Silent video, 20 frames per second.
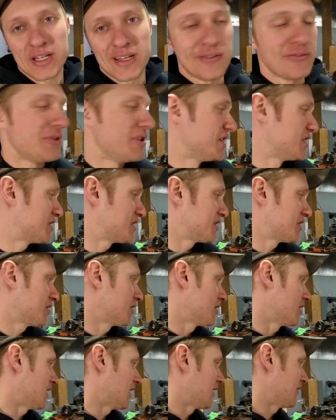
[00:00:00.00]
At least
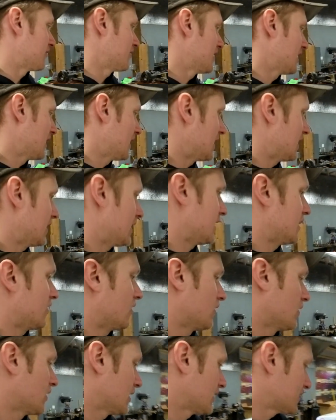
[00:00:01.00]
I've got a
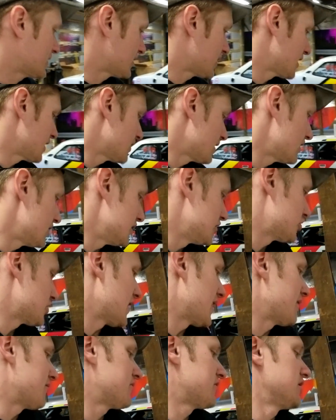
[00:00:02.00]
RX8
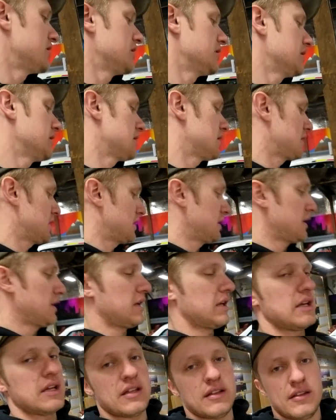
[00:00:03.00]
E-shaft here,
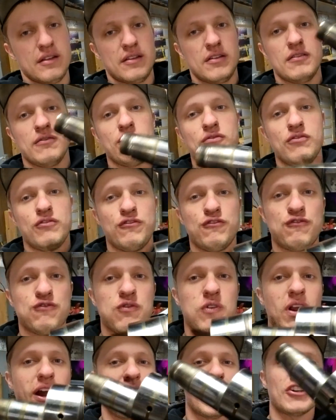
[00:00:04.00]

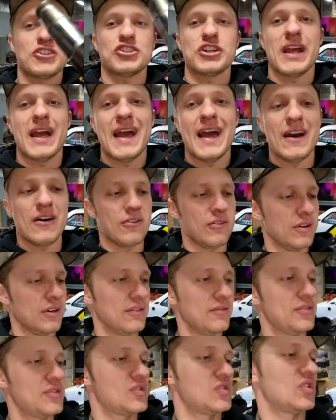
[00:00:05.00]
fresh out
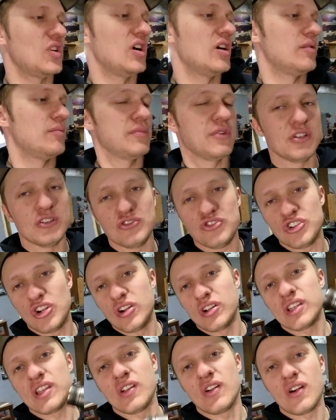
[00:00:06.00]
of some
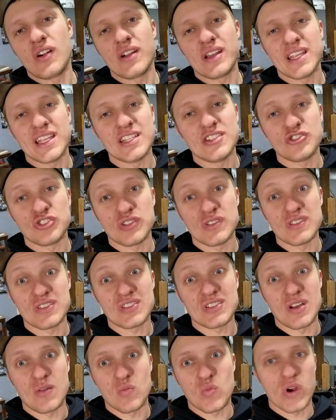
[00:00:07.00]
junkyard engine
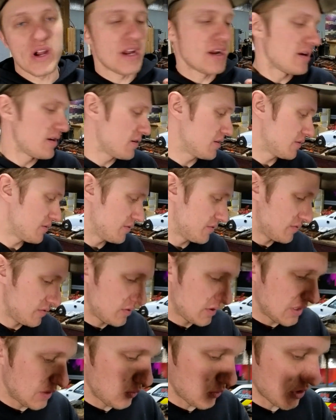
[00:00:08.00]
somewhere
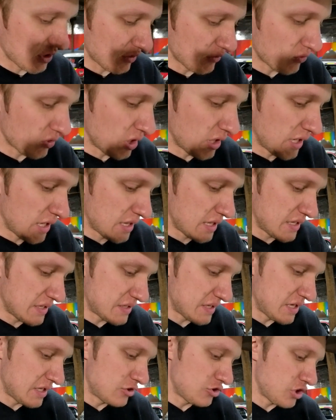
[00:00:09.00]
that we're going to run in
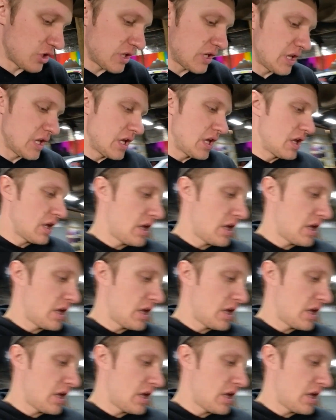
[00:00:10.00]
this engine.